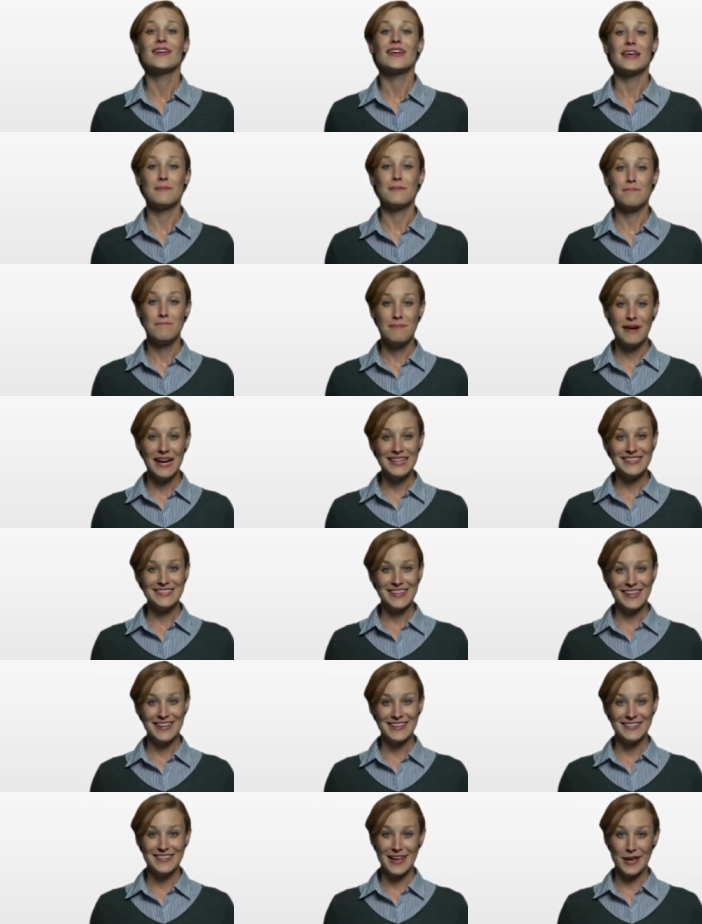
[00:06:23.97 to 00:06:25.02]
it might
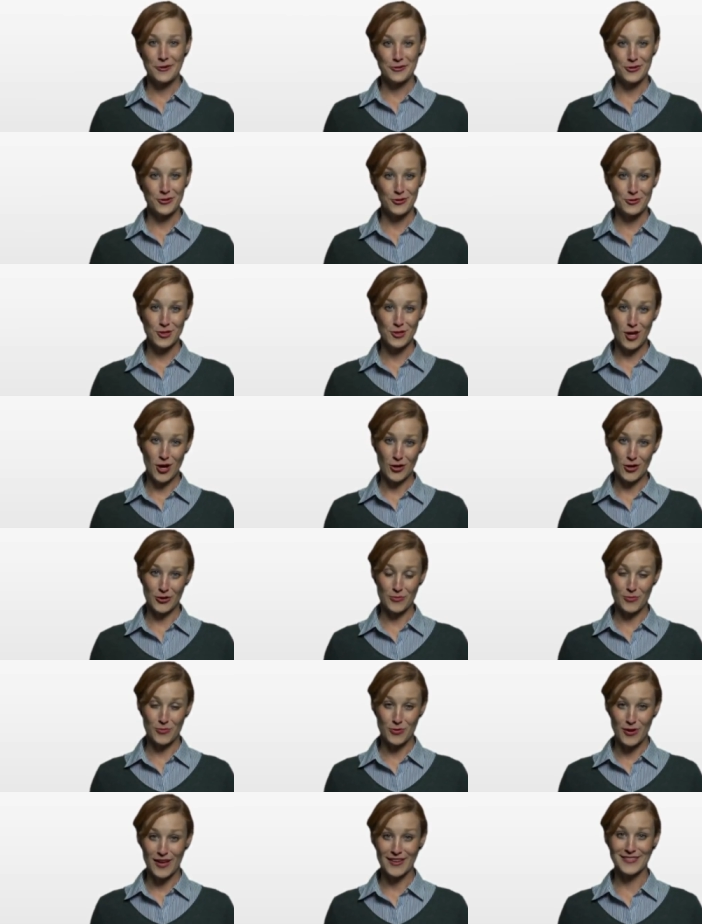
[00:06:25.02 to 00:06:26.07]
take a day or two longer to
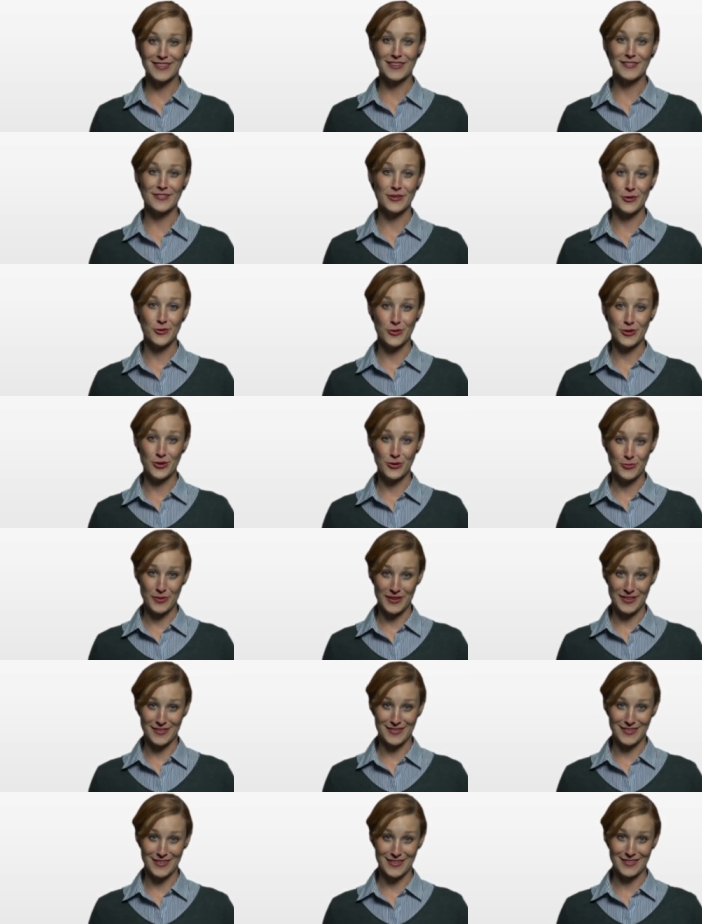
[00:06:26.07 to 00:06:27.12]
process your new
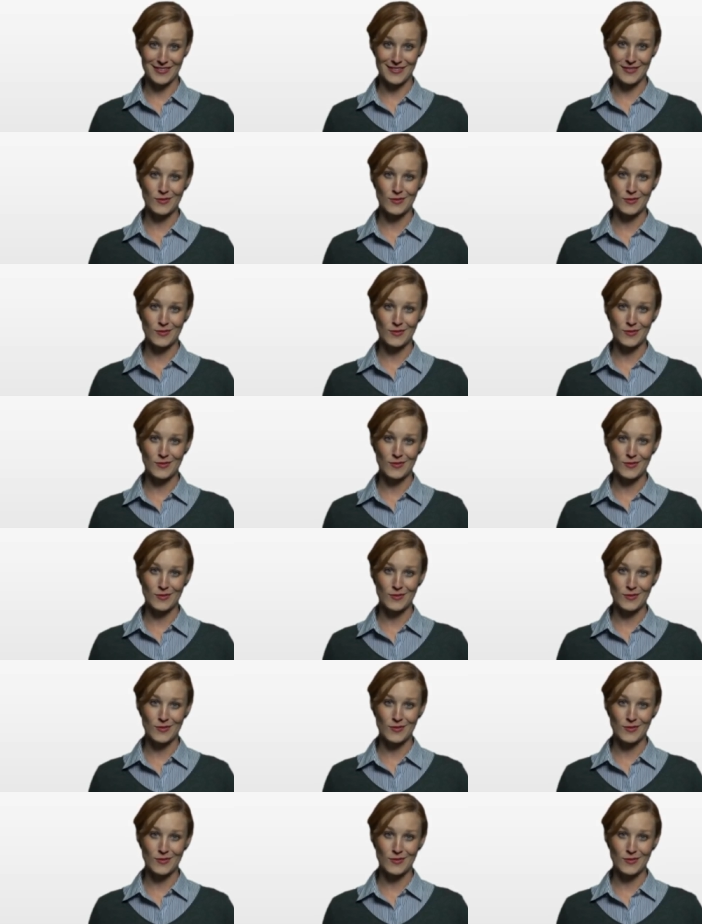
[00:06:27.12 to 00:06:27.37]
business,